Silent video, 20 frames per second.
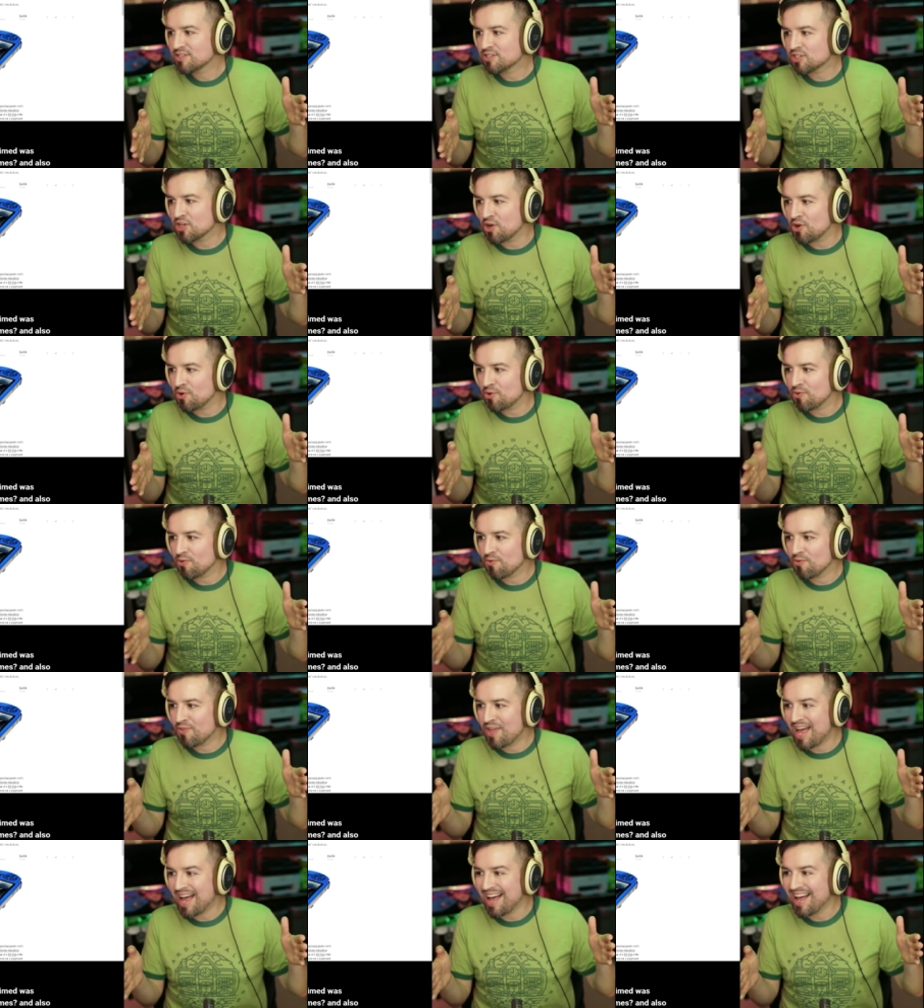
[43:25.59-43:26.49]
So
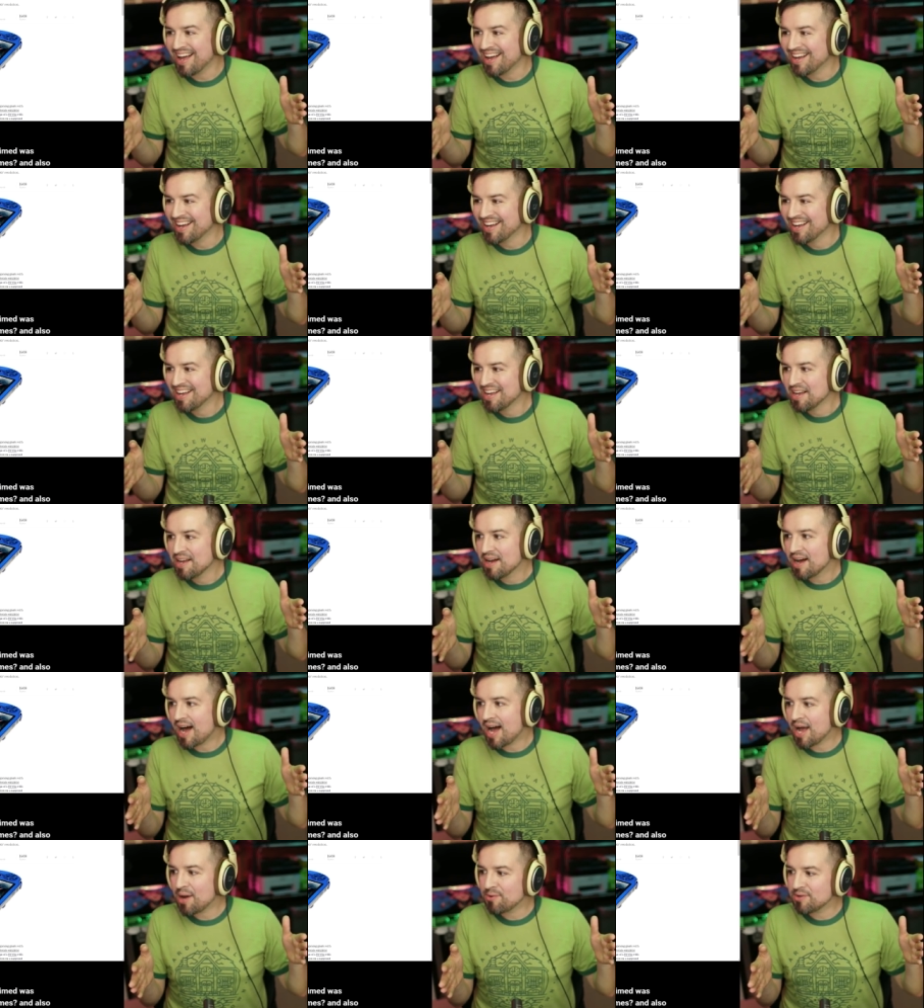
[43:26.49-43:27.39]

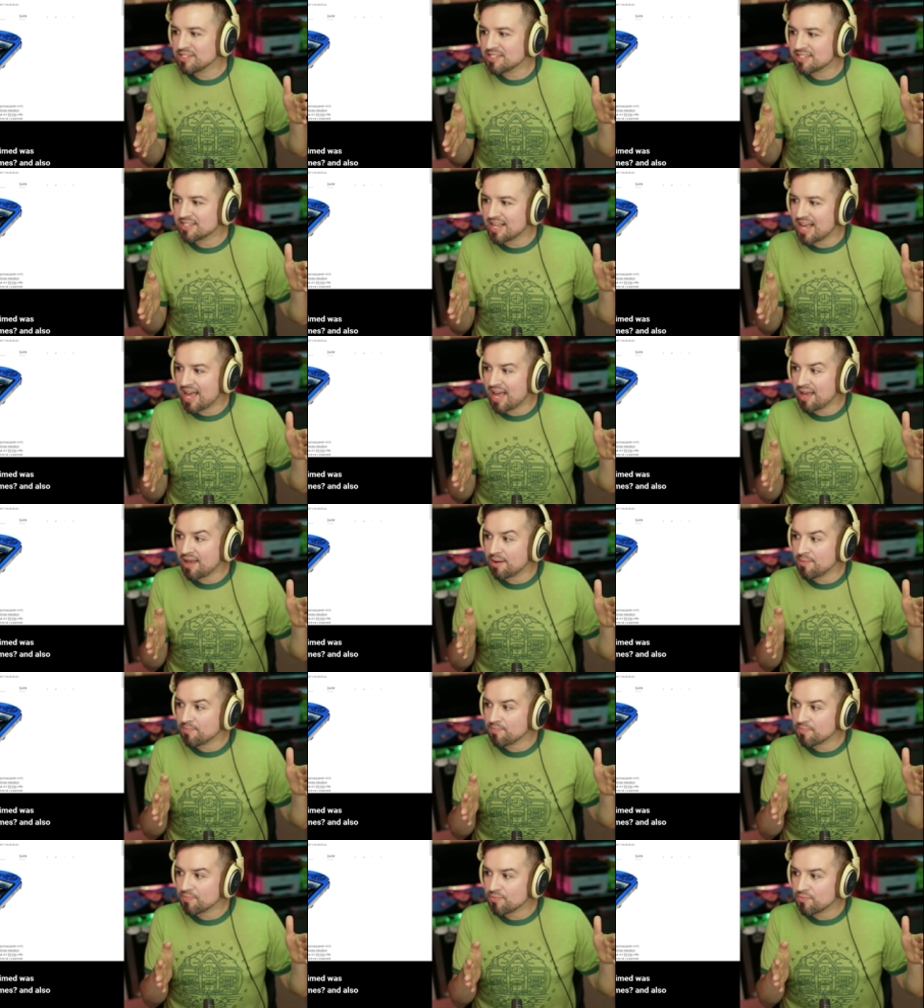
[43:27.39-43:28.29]
I would
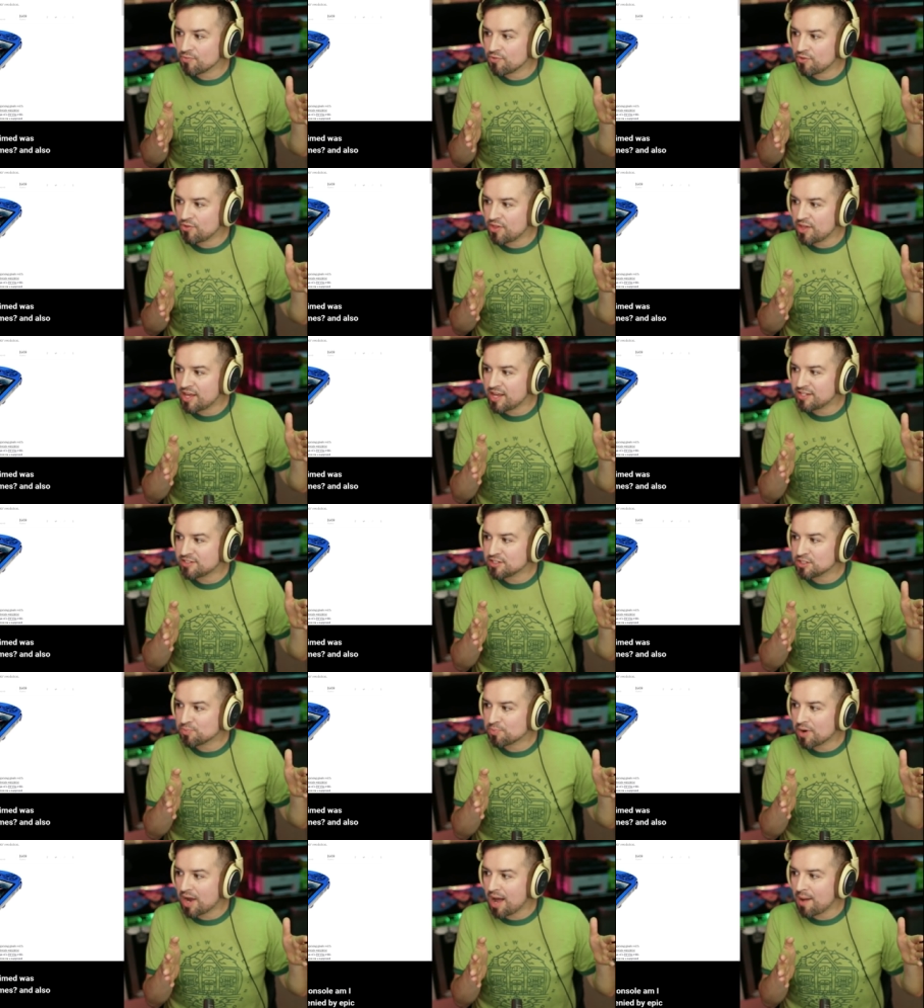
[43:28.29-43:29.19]
say this
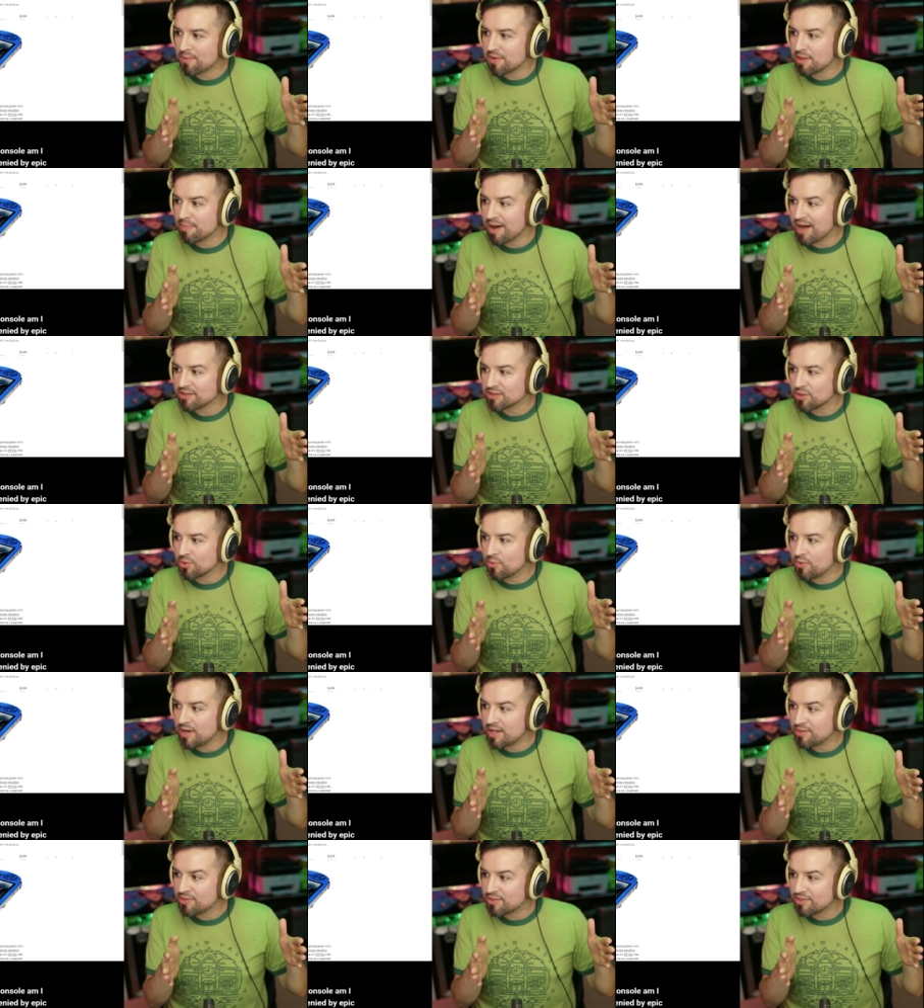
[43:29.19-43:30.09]
is probably about the
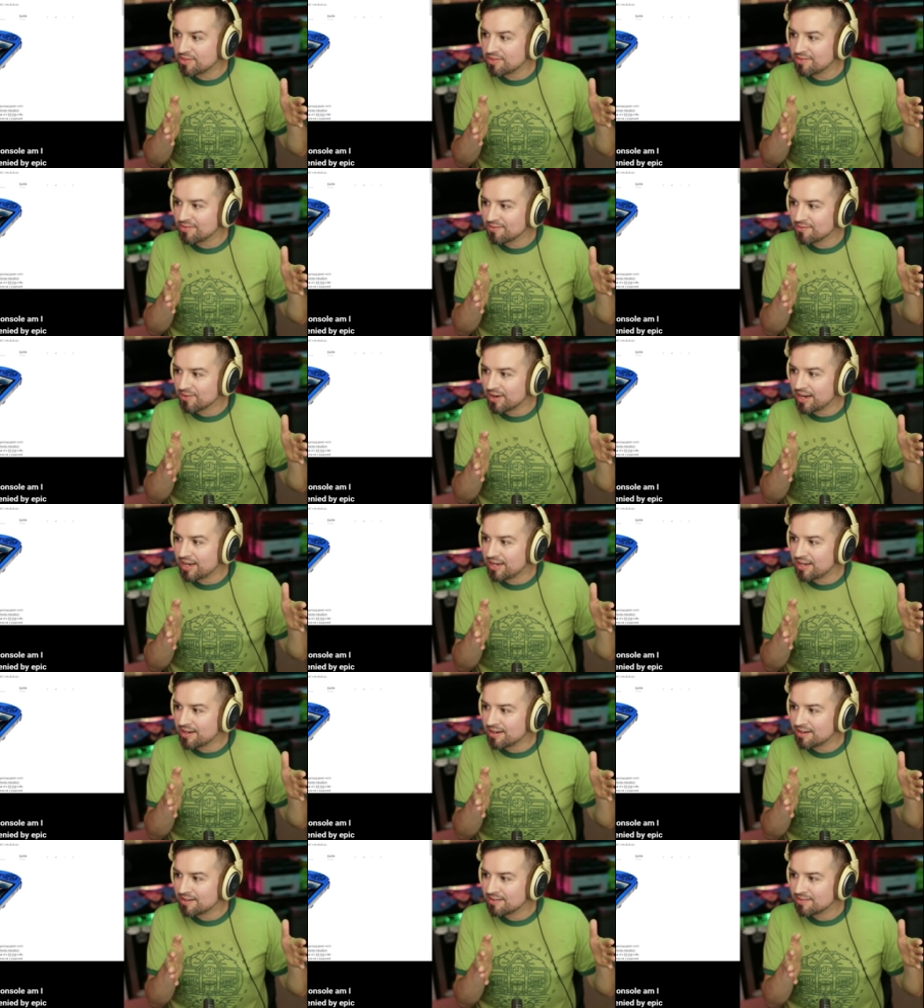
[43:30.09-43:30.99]
width right
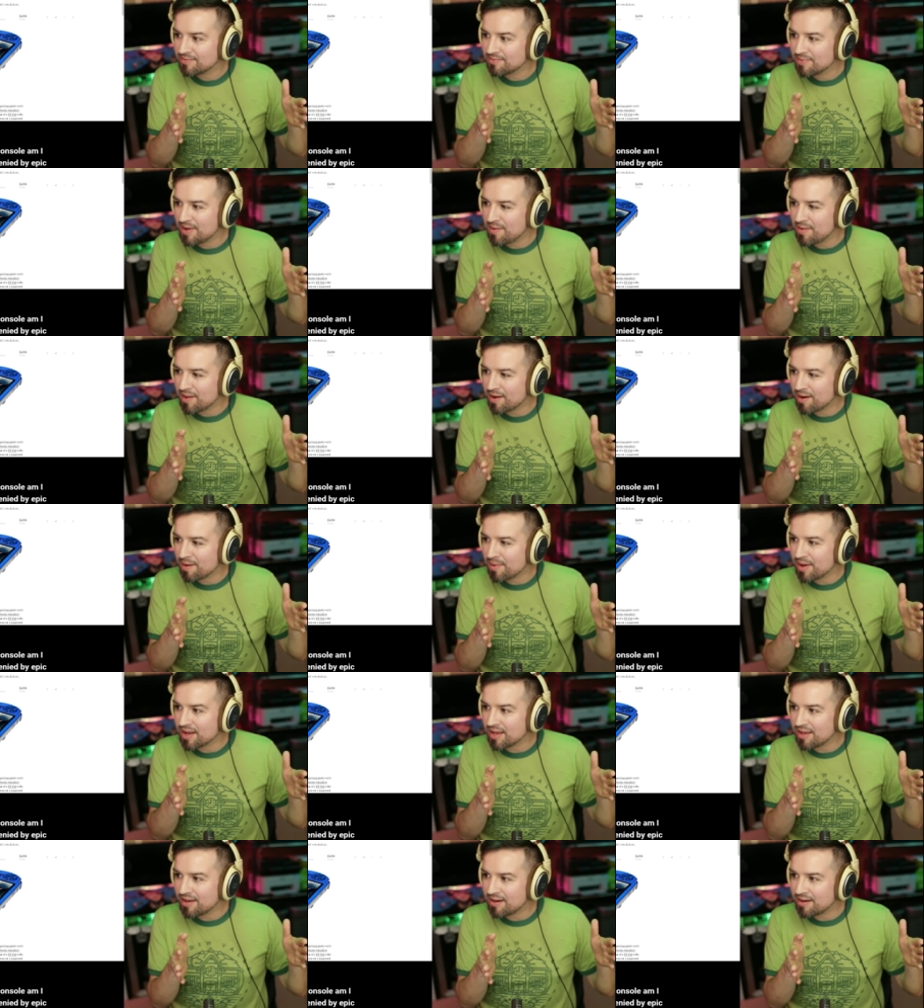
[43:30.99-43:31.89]
here. Maybe like
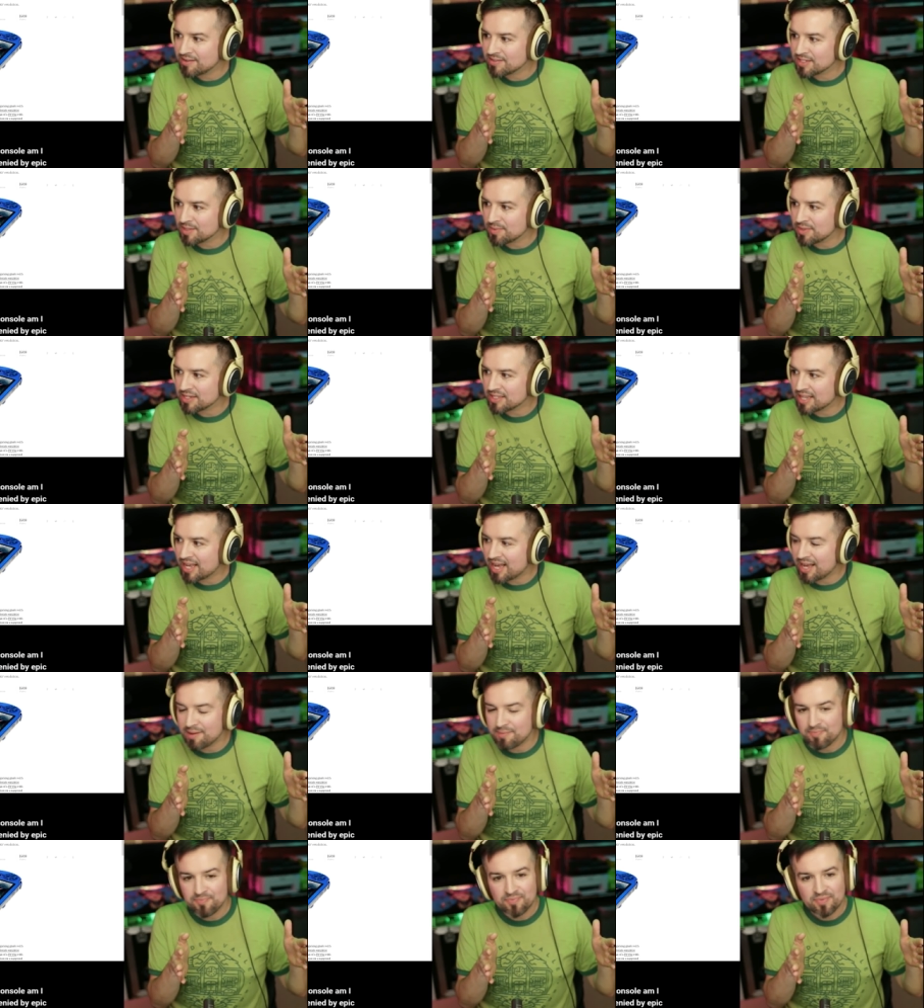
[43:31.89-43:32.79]
about here, something like
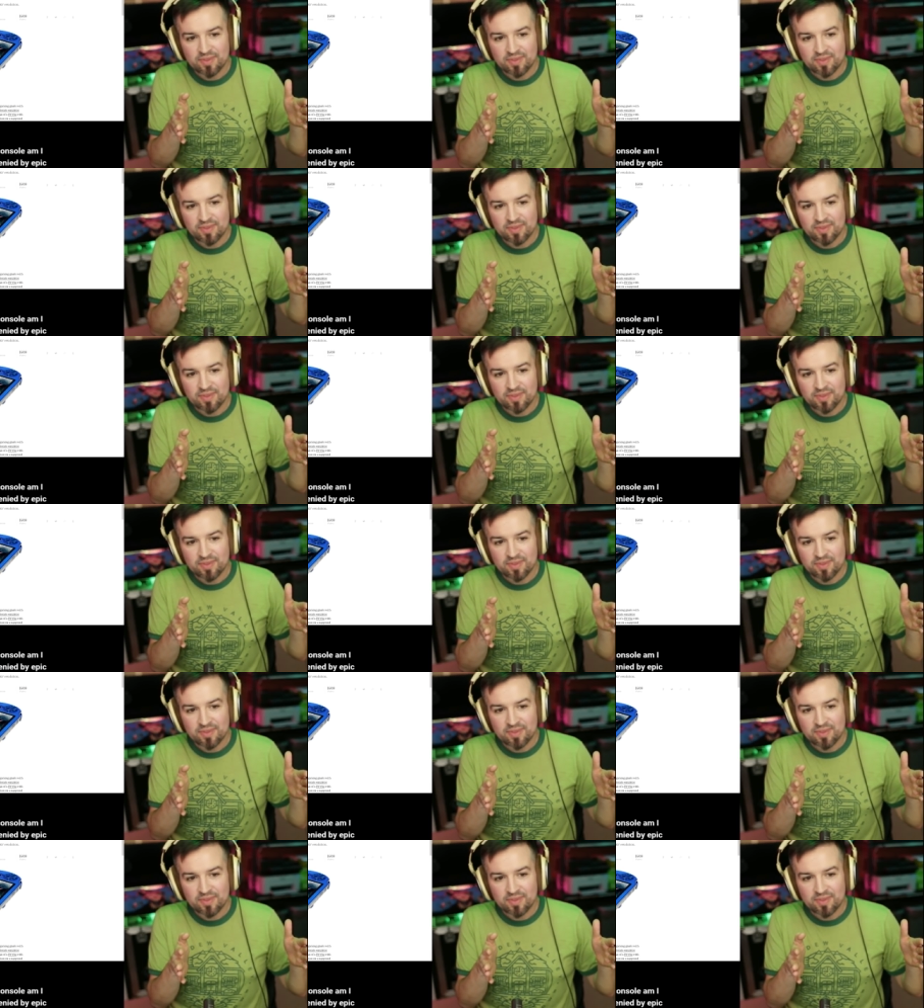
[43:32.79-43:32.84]
that.